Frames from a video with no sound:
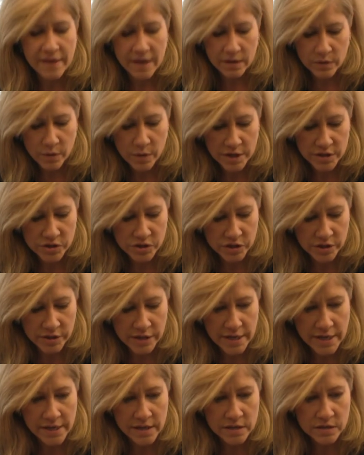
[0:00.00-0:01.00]
that
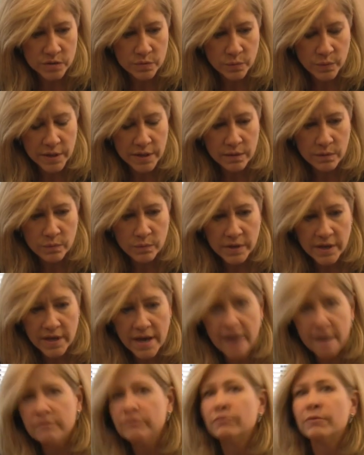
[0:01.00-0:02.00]
question is we
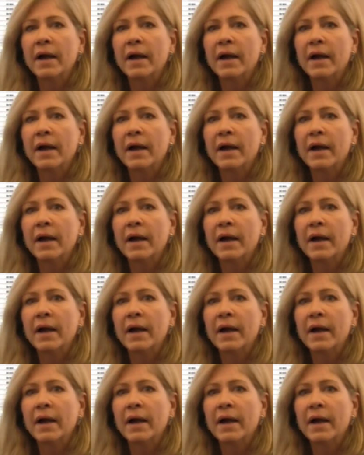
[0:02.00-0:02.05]
have